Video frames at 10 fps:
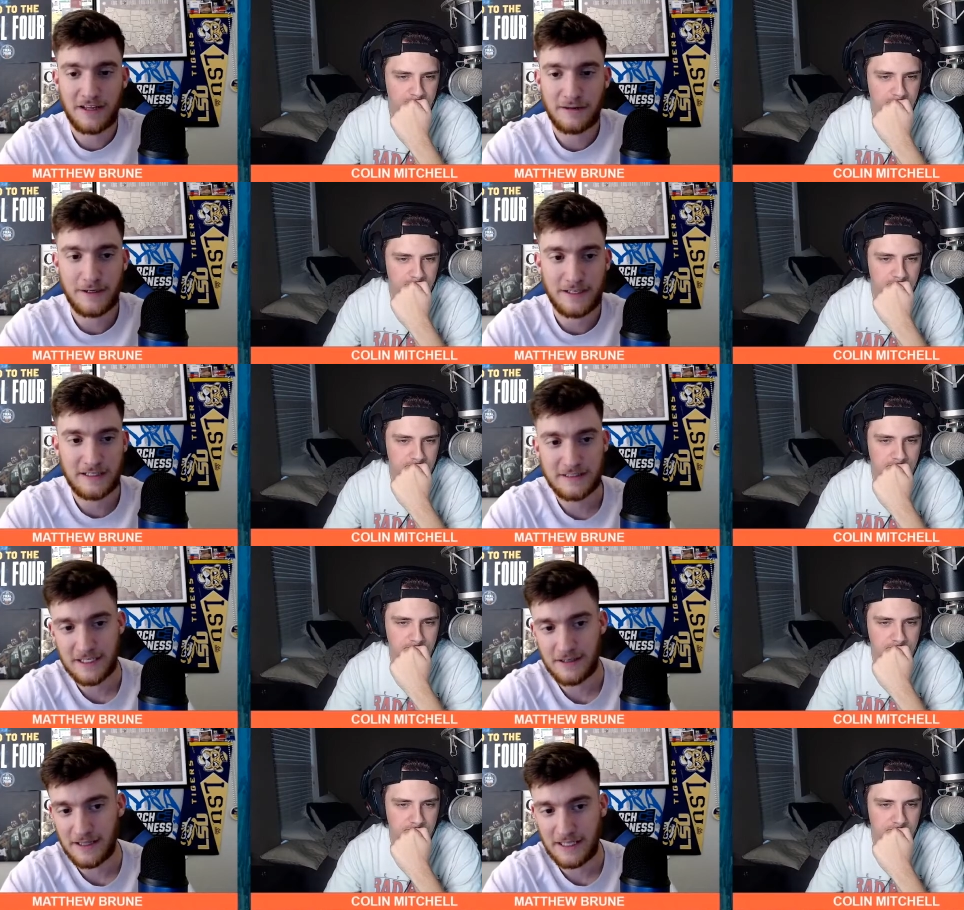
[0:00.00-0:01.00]
Speaker 1: about Dalen Terry.
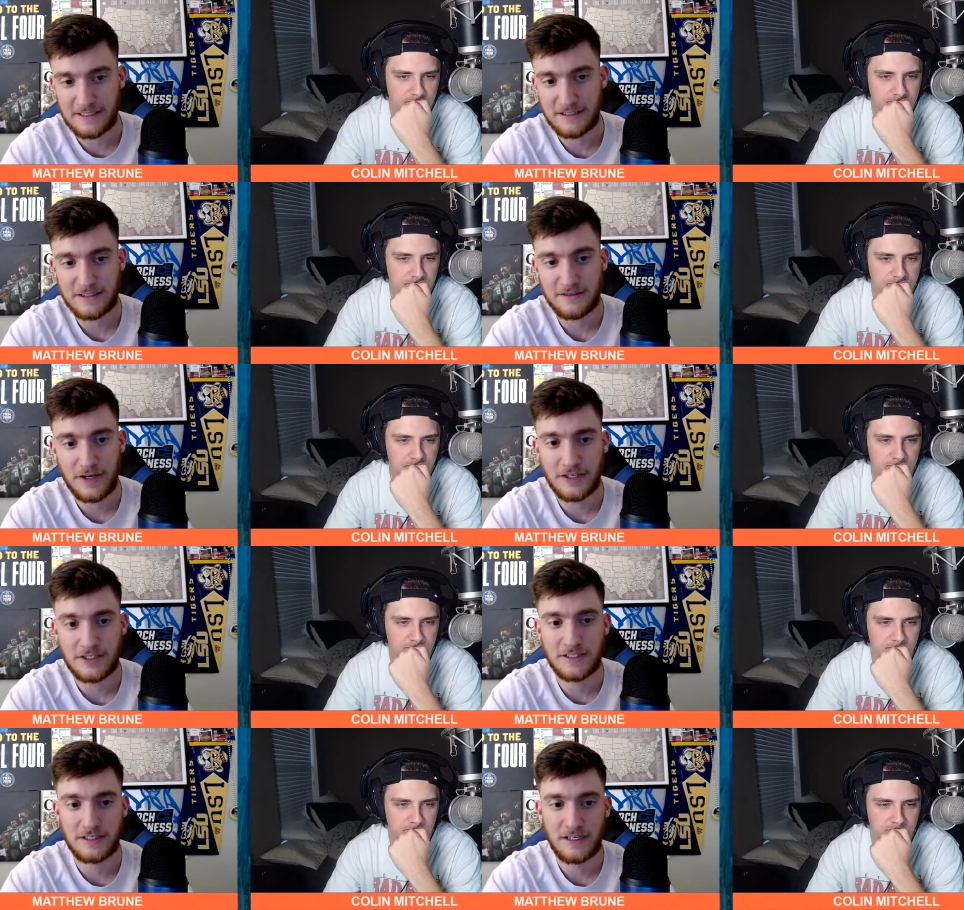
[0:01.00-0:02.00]
I think he's just a very
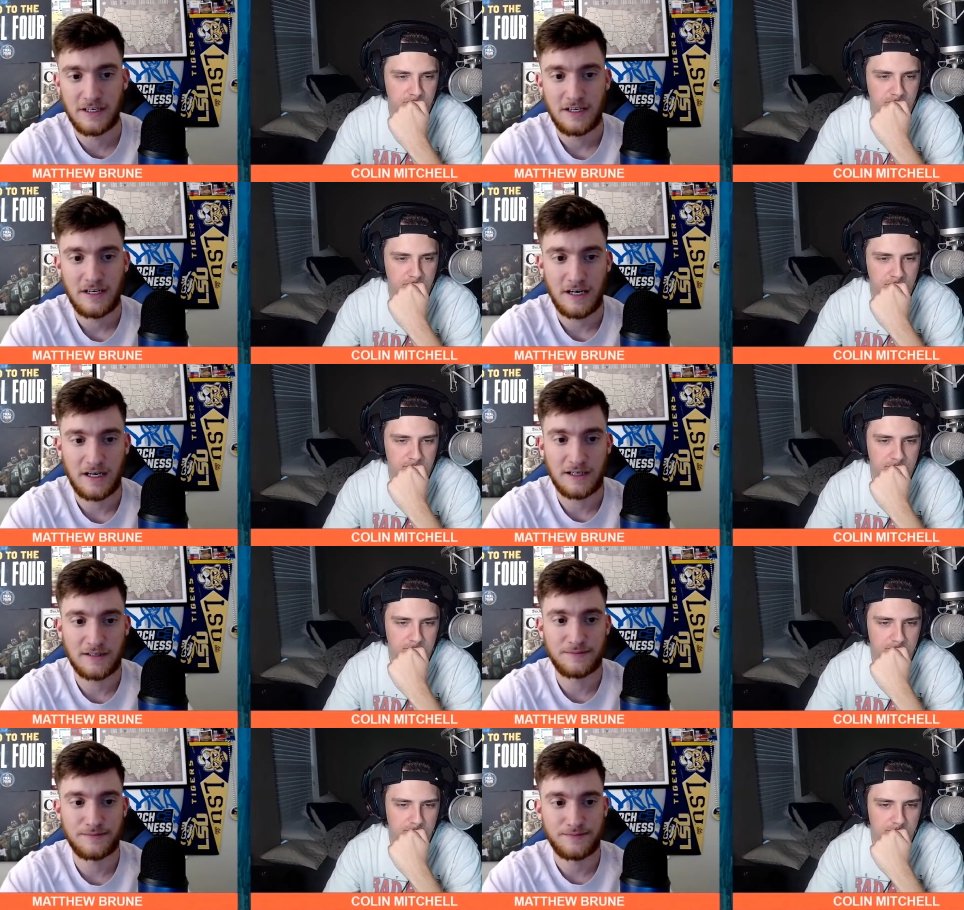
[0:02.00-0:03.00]
good
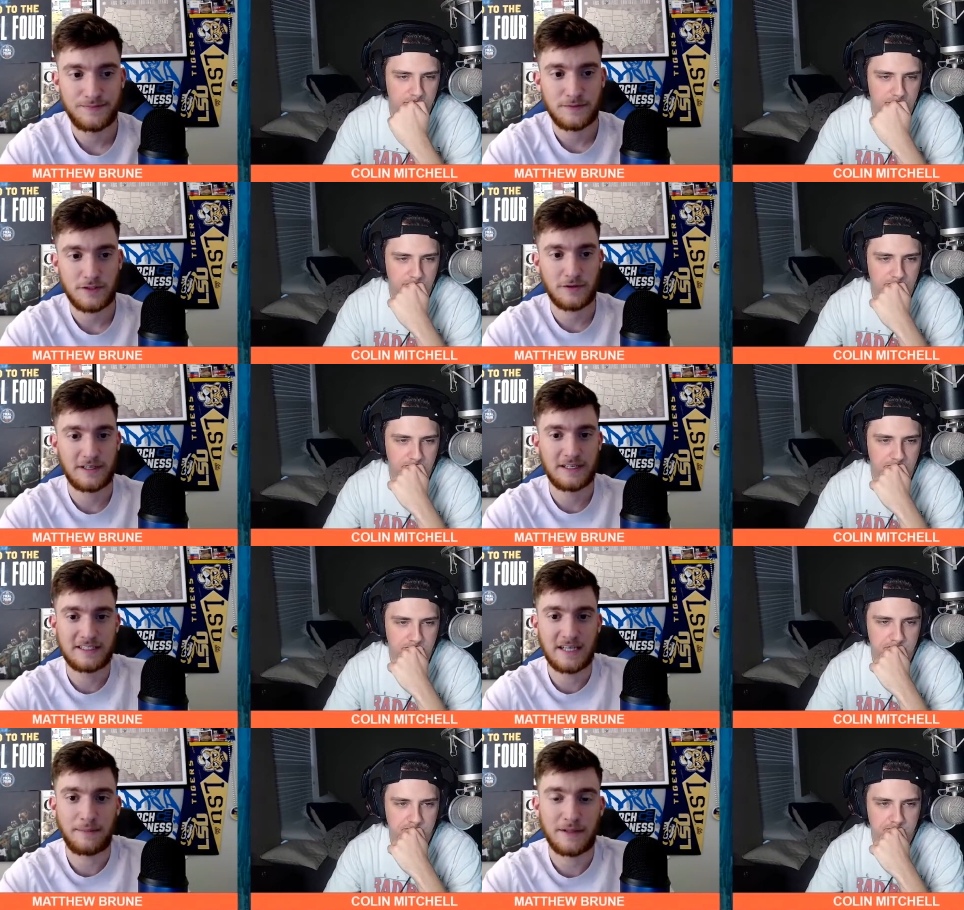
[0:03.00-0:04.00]
um, three and D
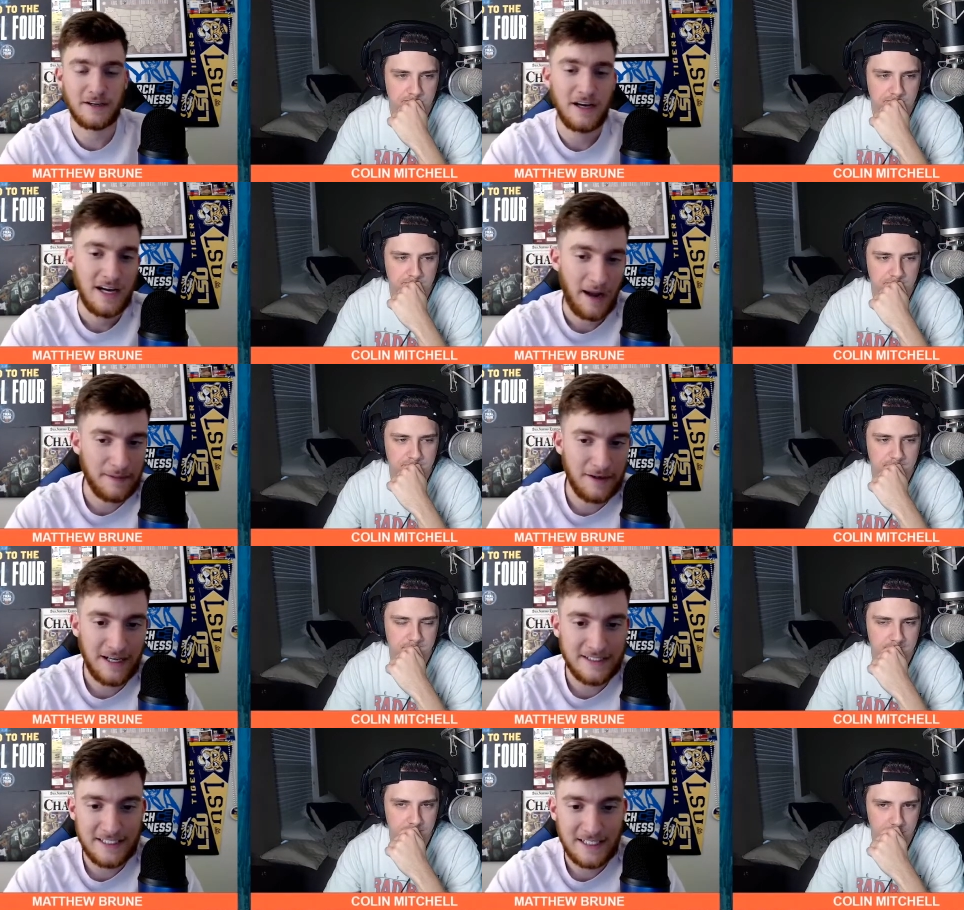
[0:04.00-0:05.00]
type player. I'm a little
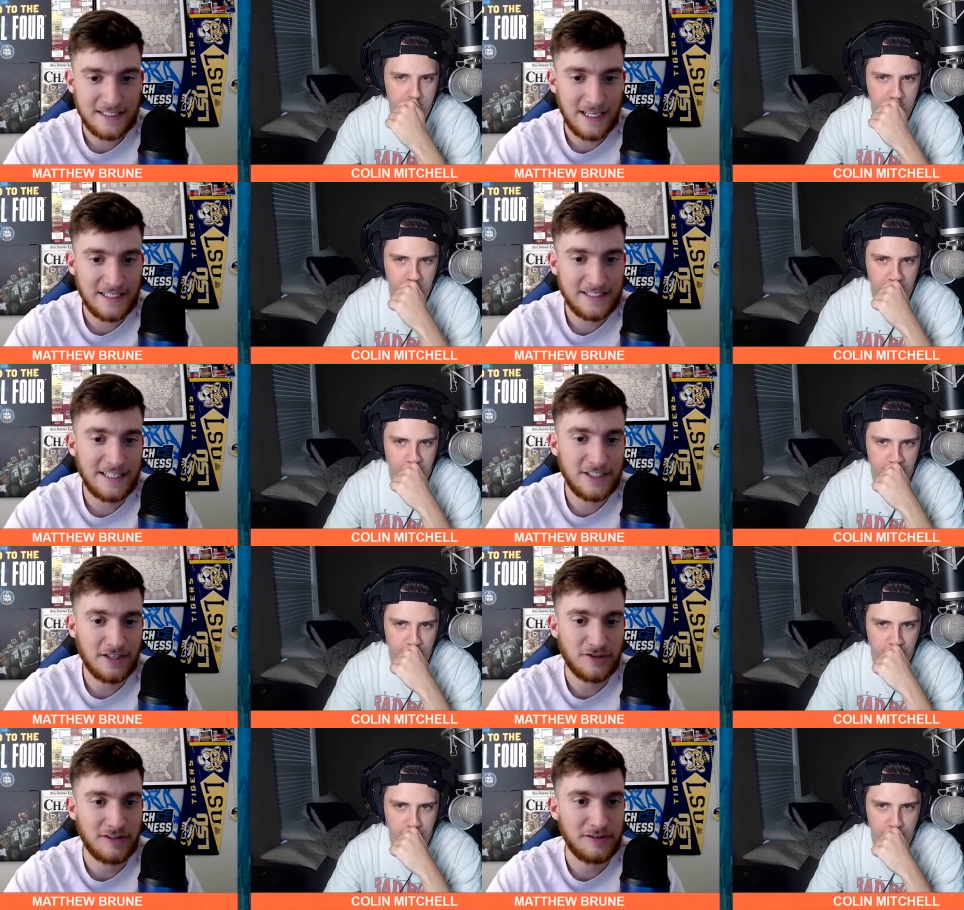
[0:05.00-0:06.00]
hesitant because I did say Josh
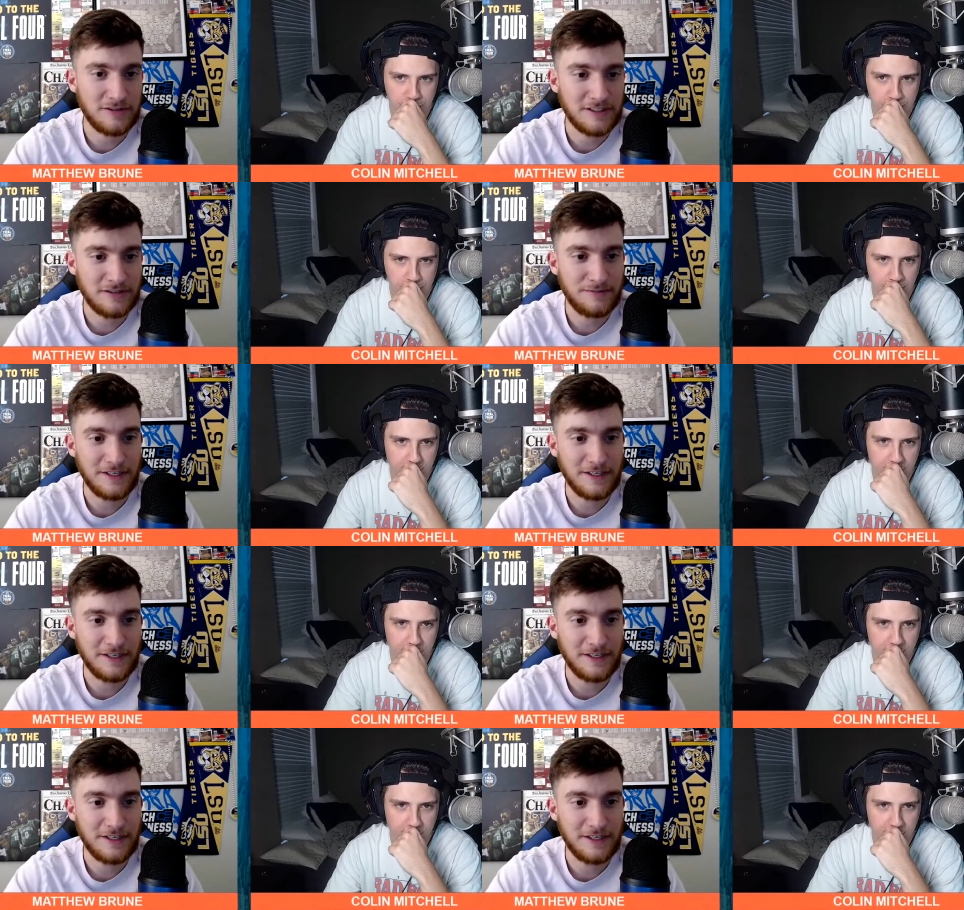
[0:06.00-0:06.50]
Green was a good player